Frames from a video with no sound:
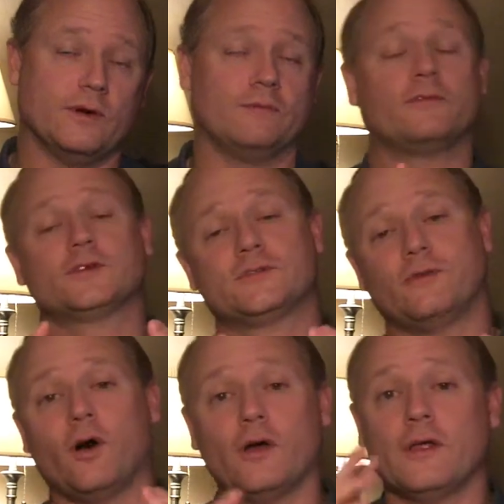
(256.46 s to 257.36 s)
first of
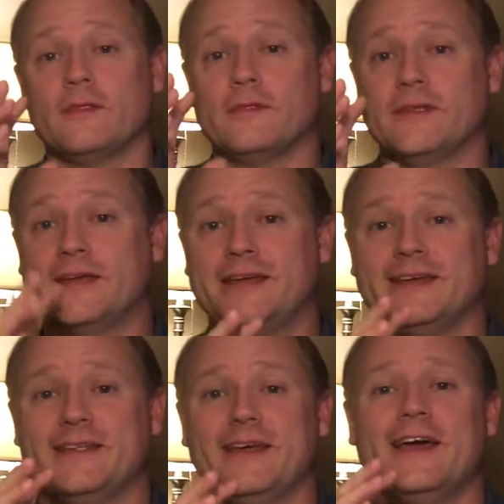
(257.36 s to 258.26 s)
all,
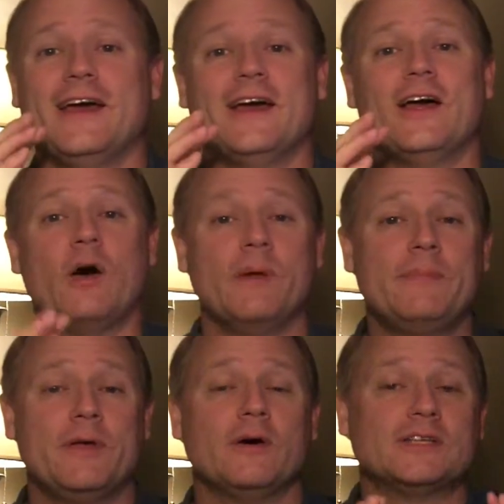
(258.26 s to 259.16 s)
a
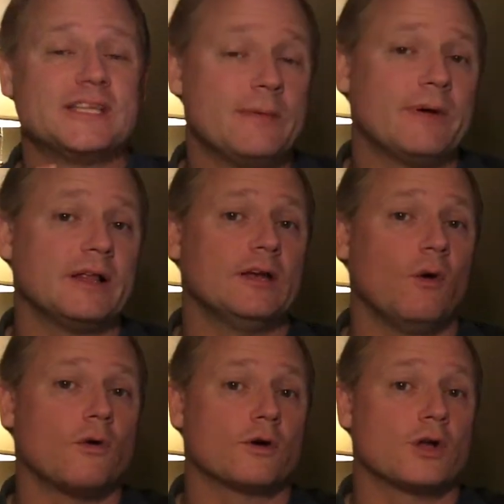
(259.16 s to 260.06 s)
BPO is typically
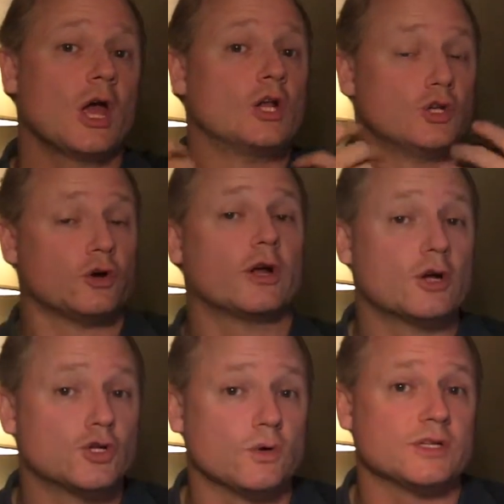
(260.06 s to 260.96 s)
ordered during
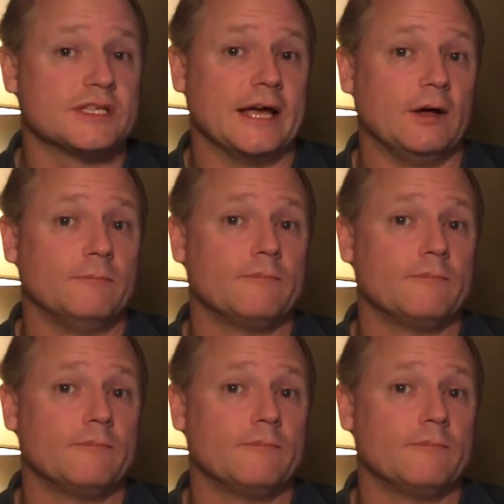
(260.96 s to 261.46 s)
a short sale,